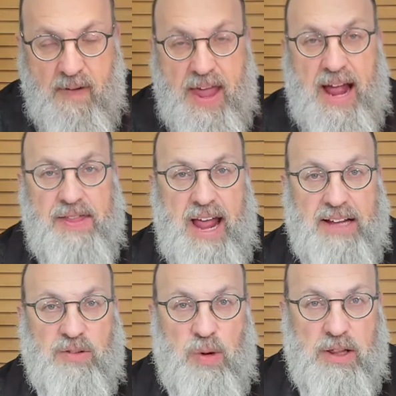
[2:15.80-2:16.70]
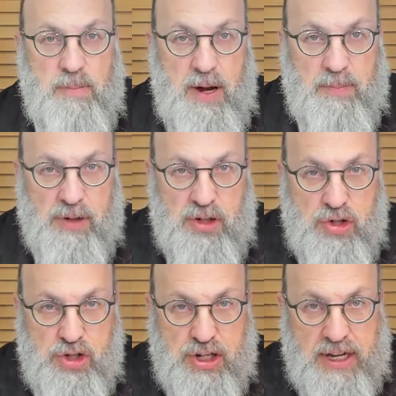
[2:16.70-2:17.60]
And that's what the people in
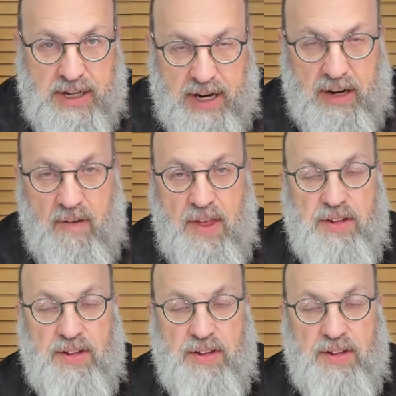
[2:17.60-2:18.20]
Shushan did.